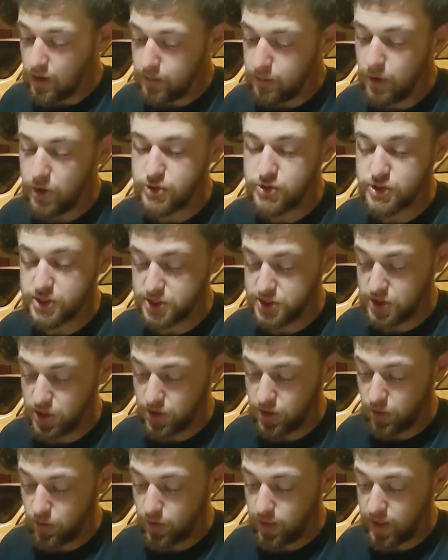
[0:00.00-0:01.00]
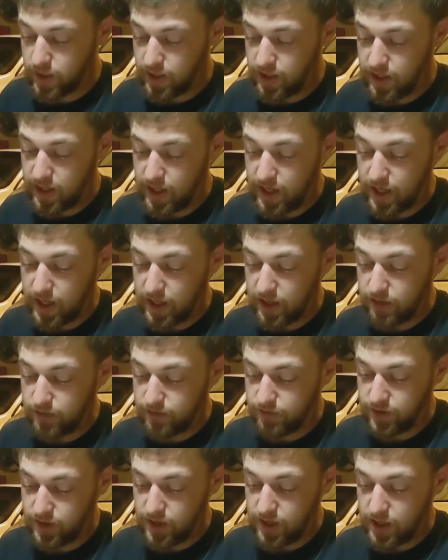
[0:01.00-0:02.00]
mostly so that we can get any
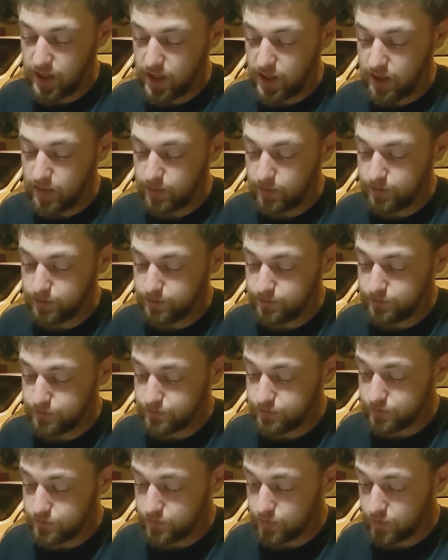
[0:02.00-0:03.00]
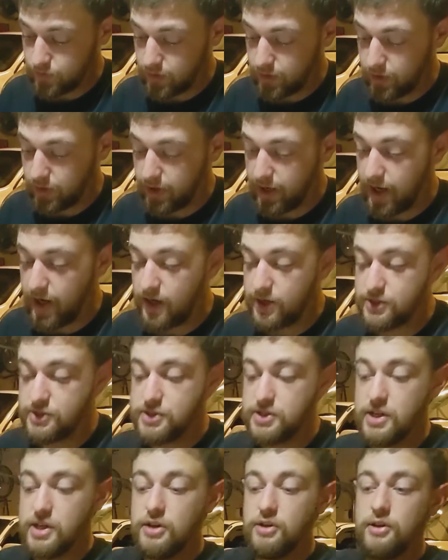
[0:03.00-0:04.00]
of the little hairs.
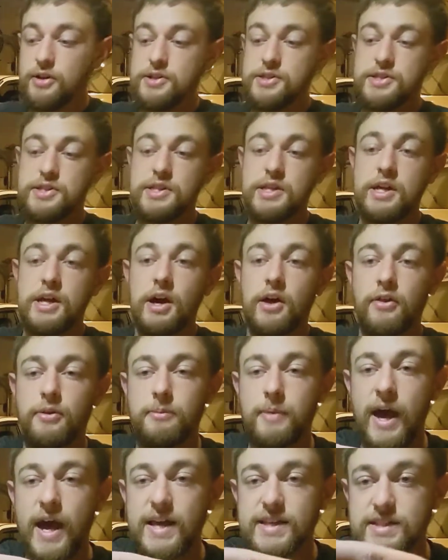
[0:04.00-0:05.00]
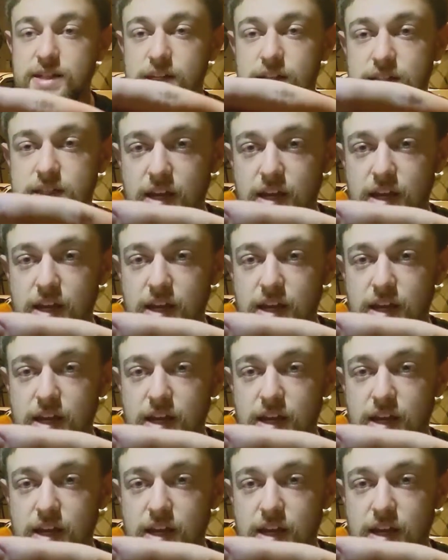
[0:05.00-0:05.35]
So you can see on the masking